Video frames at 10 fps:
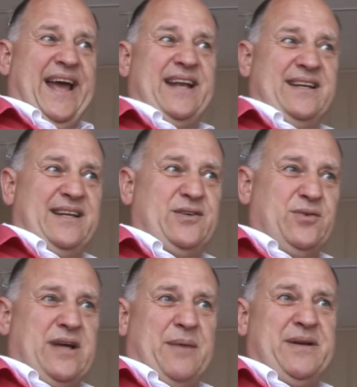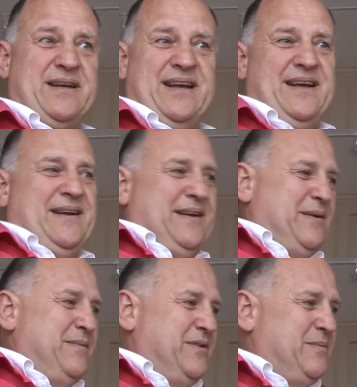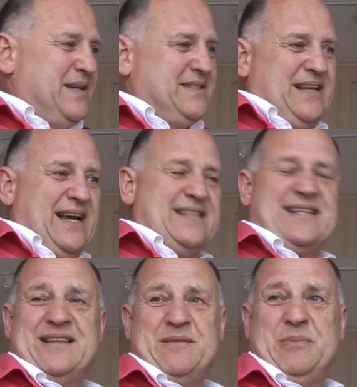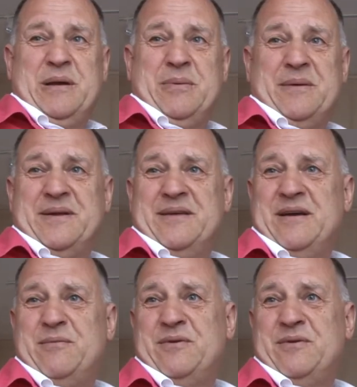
and it took i mean you, you must ask other people i mean I,